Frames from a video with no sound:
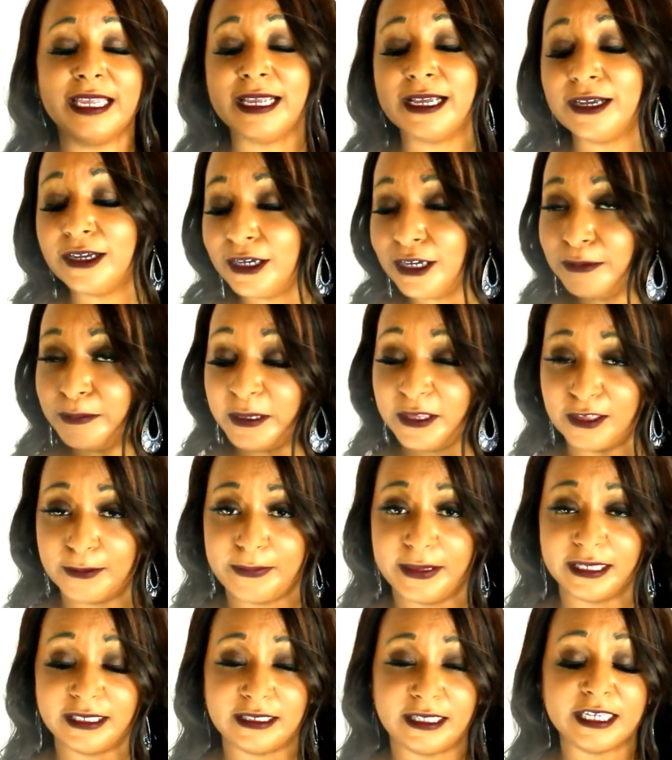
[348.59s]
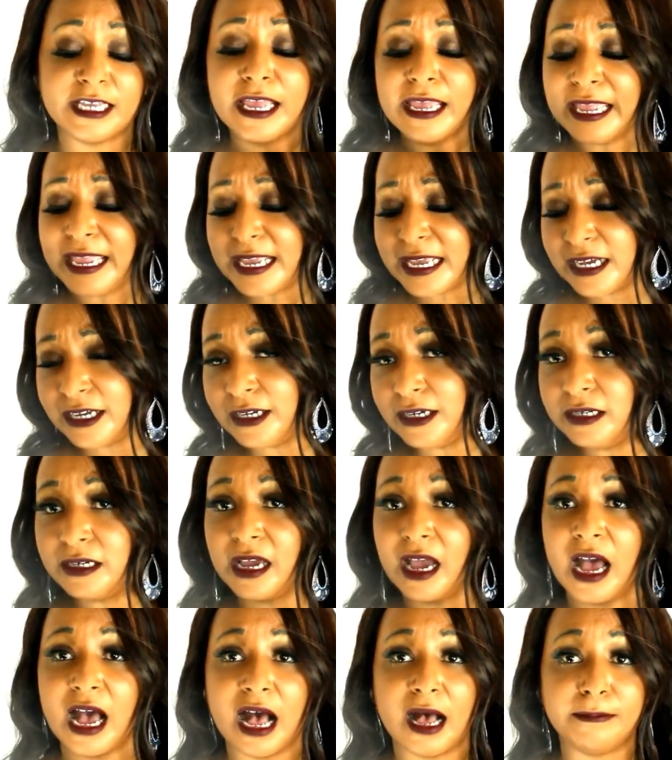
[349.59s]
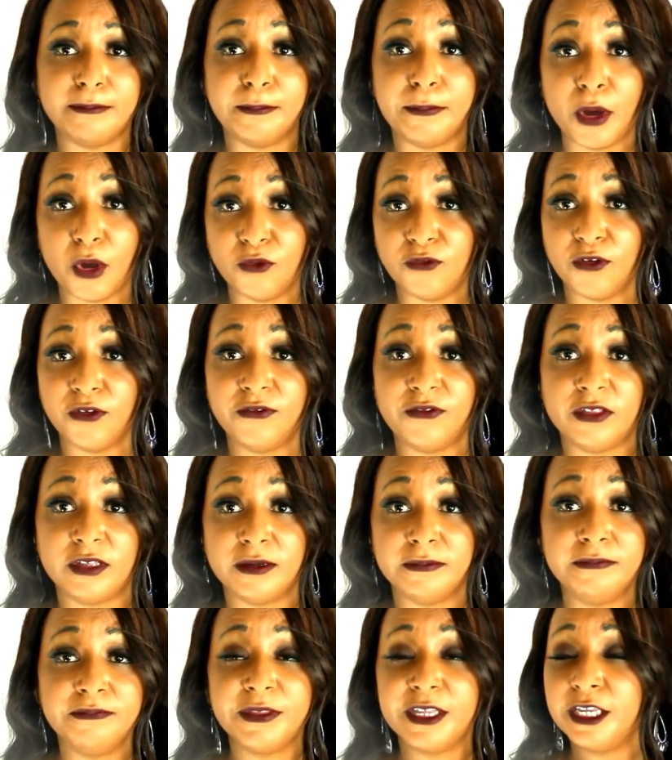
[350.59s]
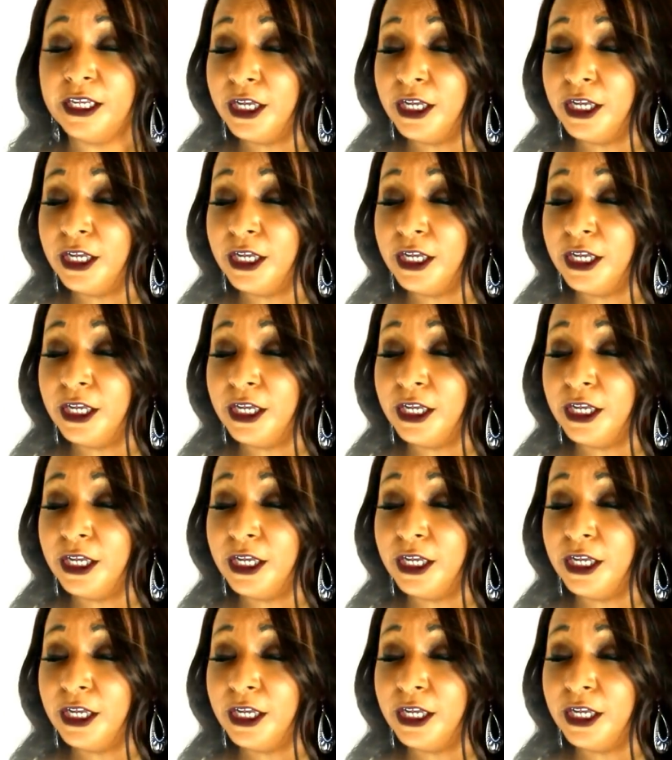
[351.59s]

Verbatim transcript: It could be the best thing. It could calm both of them,